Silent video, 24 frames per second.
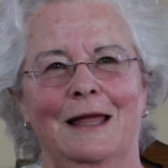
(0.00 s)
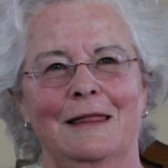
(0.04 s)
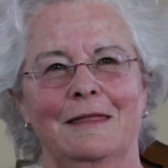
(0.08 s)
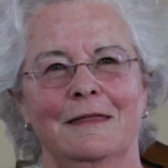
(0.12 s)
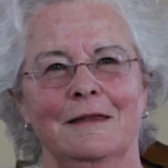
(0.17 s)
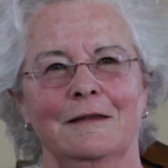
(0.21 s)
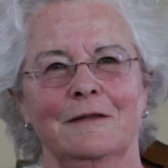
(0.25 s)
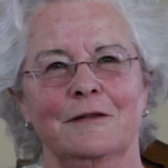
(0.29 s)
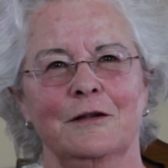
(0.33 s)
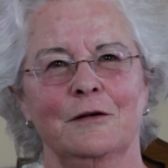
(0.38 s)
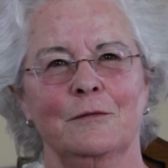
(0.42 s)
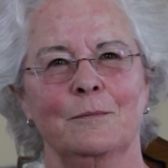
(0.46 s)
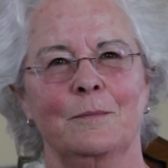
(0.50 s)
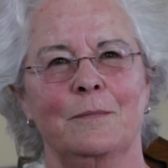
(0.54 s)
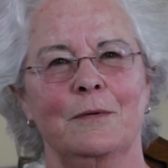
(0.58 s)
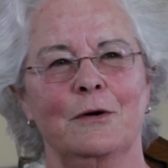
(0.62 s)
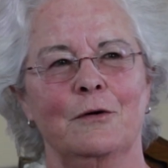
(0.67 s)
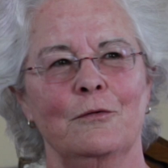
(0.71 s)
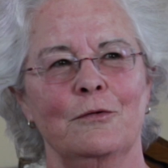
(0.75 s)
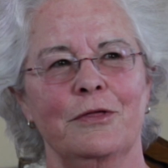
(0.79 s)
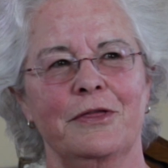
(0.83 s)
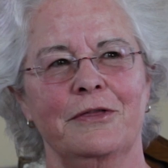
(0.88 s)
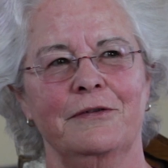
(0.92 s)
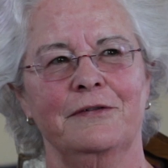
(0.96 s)
think they're
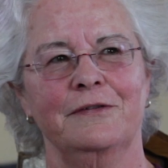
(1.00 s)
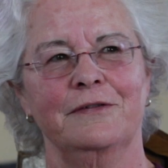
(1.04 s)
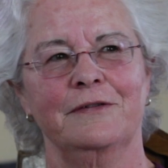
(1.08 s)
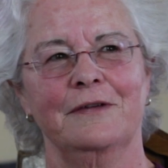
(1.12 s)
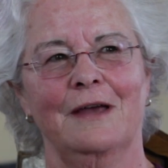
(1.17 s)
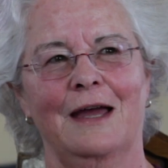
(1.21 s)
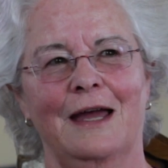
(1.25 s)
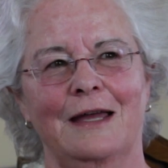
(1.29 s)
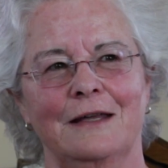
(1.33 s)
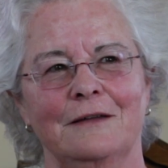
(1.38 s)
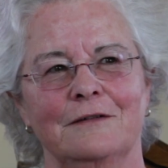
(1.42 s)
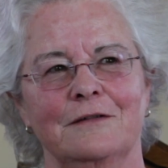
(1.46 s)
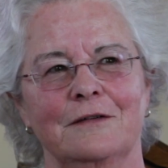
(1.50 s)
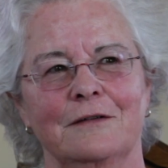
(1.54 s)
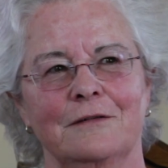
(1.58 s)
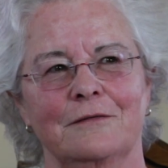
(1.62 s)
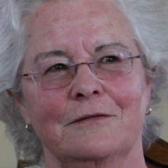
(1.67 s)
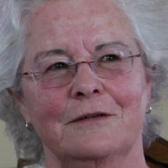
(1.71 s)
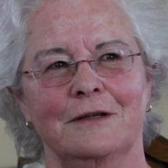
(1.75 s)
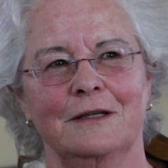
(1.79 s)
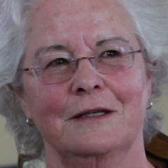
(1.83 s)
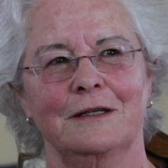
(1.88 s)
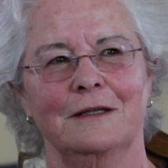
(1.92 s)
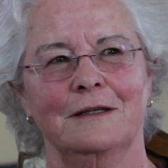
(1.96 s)
both sides
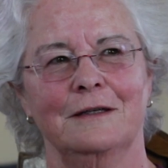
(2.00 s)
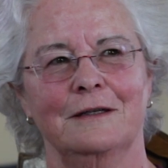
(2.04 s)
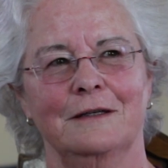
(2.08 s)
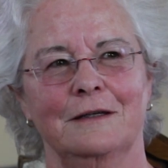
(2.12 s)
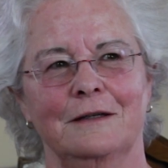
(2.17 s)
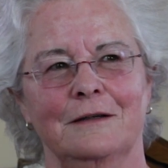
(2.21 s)
of it.